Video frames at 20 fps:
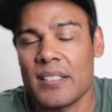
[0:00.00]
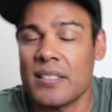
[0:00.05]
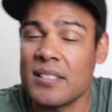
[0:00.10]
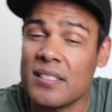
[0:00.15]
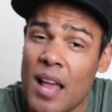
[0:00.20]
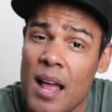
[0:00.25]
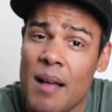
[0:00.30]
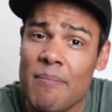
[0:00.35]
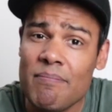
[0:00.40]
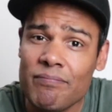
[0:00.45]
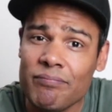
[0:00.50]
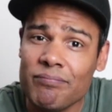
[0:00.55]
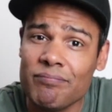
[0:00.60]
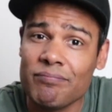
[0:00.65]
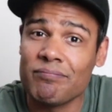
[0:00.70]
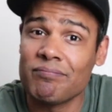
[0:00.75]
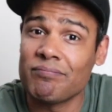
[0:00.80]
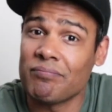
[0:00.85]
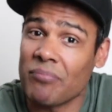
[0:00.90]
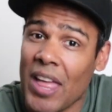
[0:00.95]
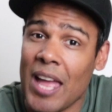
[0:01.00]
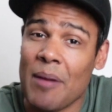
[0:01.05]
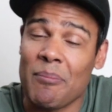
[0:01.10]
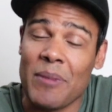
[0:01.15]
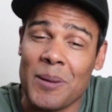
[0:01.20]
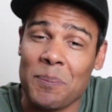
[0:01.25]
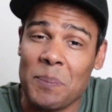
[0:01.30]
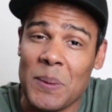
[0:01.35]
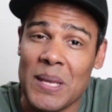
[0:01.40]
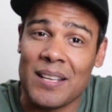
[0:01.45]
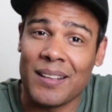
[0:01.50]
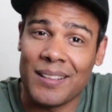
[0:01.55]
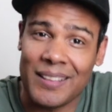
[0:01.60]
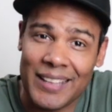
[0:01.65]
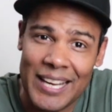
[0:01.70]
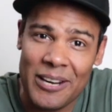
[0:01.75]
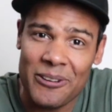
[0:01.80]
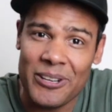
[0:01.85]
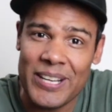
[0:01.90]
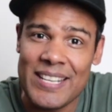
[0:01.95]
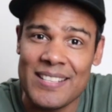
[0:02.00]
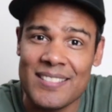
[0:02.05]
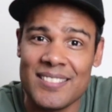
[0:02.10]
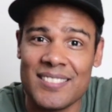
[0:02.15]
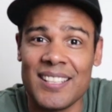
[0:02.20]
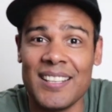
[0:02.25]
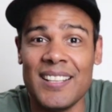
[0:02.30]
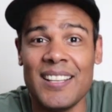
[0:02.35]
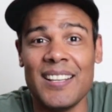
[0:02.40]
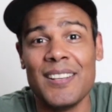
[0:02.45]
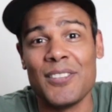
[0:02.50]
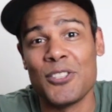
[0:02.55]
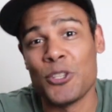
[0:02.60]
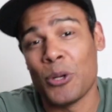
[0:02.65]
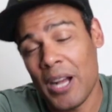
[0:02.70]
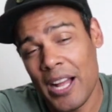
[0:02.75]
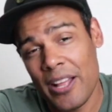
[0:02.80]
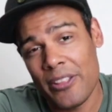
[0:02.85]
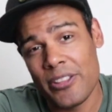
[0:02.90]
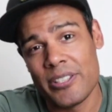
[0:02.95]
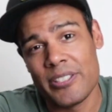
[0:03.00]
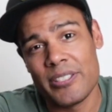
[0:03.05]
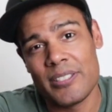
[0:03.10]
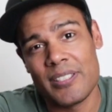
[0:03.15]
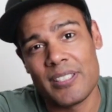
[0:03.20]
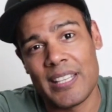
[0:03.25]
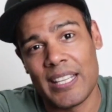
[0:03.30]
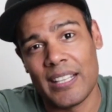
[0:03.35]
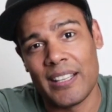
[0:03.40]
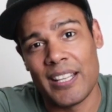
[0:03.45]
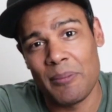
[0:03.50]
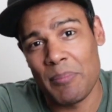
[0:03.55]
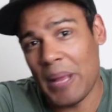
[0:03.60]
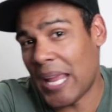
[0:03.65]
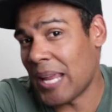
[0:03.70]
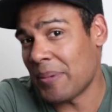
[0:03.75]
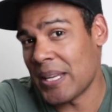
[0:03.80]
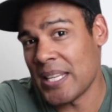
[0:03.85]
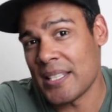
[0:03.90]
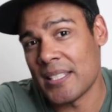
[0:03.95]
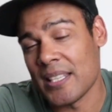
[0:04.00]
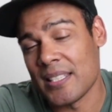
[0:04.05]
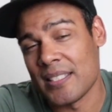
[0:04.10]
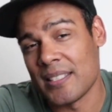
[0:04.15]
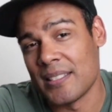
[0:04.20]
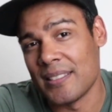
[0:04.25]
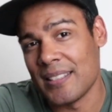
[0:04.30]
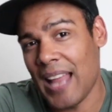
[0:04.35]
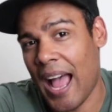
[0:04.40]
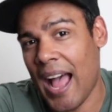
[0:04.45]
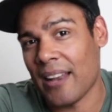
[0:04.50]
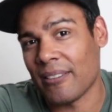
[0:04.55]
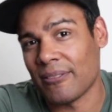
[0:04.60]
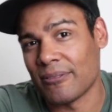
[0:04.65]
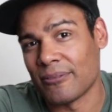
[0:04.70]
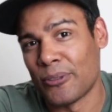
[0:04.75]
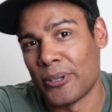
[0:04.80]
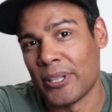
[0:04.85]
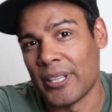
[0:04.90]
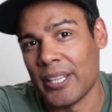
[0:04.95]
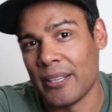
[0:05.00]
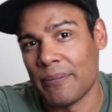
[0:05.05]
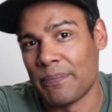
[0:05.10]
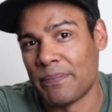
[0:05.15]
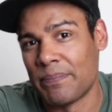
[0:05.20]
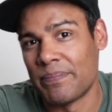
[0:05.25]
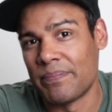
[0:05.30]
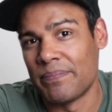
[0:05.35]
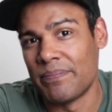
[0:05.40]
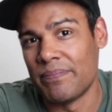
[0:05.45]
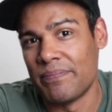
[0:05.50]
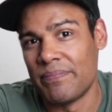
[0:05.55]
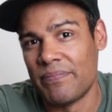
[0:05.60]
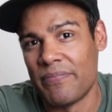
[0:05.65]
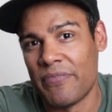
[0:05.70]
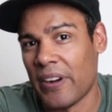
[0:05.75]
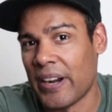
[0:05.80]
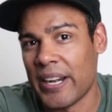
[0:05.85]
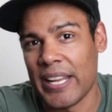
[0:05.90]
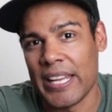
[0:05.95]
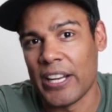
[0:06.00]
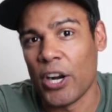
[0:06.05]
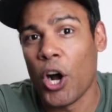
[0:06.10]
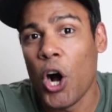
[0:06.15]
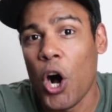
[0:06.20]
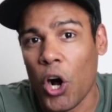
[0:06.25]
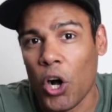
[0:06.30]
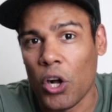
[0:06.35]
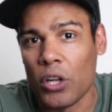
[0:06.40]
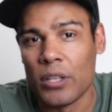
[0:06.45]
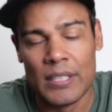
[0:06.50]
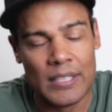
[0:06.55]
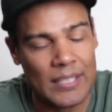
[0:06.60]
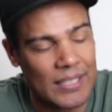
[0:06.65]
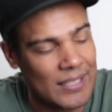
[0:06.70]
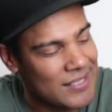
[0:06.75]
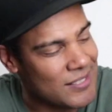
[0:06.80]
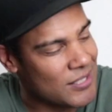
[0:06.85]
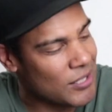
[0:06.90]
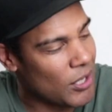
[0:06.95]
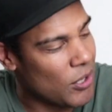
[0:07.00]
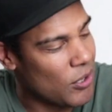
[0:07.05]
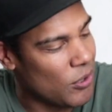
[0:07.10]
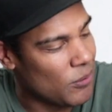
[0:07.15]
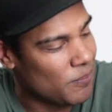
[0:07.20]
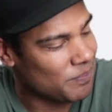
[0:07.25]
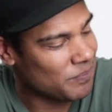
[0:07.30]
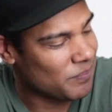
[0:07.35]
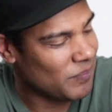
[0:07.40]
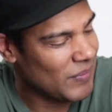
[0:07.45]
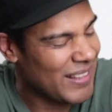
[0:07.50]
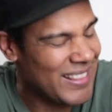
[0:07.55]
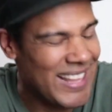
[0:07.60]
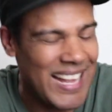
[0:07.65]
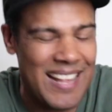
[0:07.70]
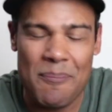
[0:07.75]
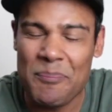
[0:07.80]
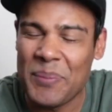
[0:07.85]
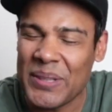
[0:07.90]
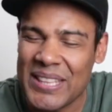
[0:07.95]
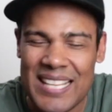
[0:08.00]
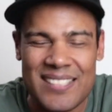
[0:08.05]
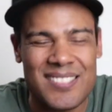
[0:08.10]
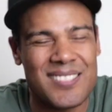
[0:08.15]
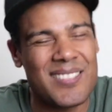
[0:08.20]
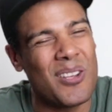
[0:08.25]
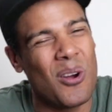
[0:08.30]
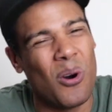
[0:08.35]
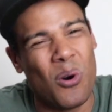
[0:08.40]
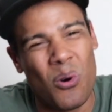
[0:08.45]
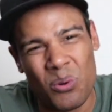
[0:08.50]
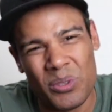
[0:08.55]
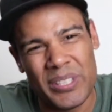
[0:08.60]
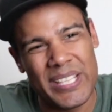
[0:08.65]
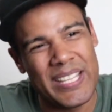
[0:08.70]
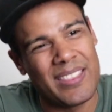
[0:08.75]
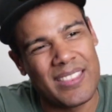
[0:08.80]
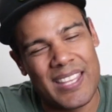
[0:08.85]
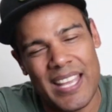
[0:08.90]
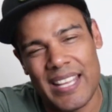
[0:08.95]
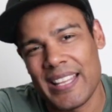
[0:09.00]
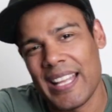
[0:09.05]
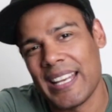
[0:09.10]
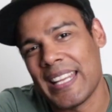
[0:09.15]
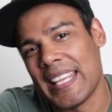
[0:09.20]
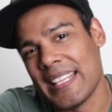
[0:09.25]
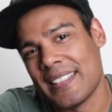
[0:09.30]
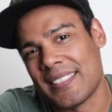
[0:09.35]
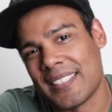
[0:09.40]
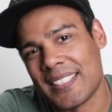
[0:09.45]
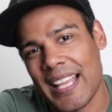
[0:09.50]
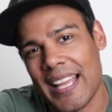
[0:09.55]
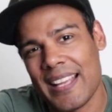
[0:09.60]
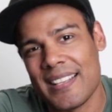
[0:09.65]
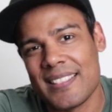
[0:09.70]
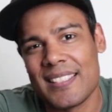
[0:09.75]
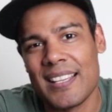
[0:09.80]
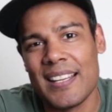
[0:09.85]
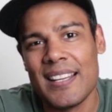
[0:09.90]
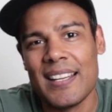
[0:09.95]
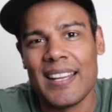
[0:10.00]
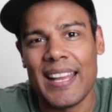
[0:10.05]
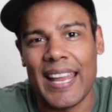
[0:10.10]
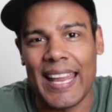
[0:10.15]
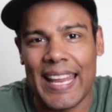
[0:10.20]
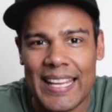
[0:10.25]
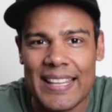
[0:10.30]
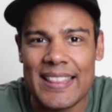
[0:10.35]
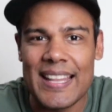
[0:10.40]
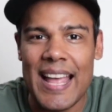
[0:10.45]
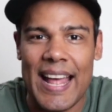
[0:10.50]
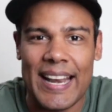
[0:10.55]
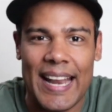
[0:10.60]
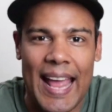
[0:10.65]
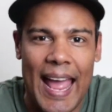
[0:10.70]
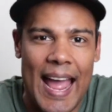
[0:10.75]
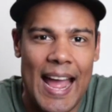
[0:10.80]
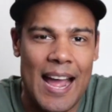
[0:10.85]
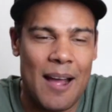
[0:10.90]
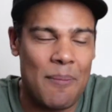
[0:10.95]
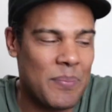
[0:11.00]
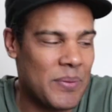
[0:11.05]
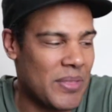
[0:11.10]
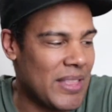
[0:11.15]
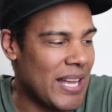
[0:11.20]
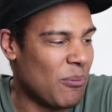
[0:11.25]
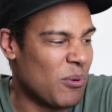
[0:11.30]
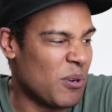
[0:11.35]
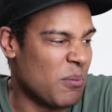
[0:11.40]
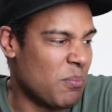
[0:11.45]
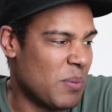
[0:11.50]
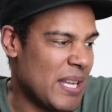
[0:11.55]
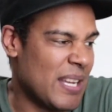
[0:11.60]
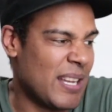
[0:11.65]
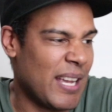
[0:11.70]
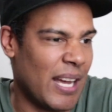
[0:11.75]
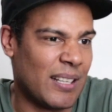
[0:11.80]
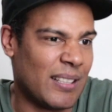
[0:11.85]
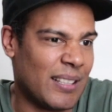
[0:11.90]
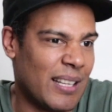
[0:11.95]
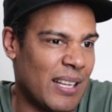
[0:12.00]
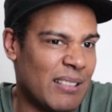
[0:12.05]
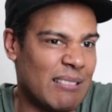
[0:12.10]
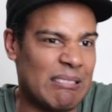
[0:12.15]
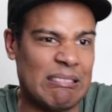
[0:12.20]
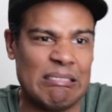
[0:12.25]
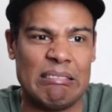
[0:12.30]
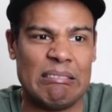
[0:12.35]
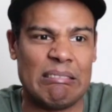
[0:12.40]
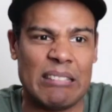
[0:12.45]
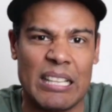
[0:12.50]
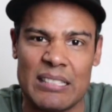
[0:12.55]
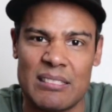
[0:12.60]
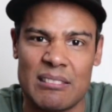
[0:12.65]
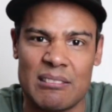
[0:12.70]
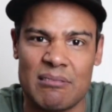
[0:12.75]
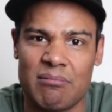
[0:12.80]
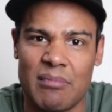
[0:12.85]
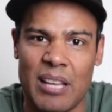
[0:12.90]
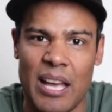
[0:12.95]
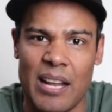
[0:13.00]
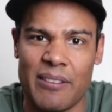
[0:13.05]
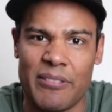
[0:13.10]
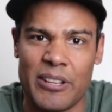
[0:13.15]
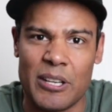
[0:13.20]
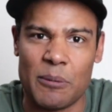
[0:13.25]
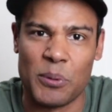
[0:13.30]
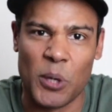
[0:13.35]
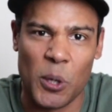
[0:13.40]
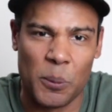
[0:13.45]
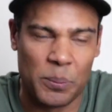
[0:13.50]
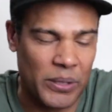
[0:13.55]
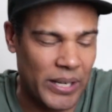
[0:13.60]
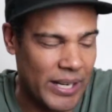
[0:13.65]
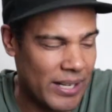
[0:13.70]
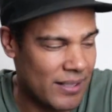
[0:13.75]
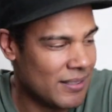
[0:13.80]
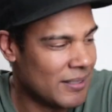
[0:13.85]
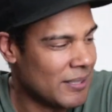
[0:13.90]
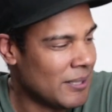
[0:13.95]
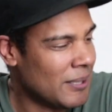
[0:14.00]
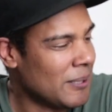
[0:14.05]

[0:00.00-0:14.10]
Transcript: To some, that might be hilarious. To others, killing babies is not really funny at all. So but that's the only thing that he says in that app that would be kind of like, oh, that's kind of inappropriate.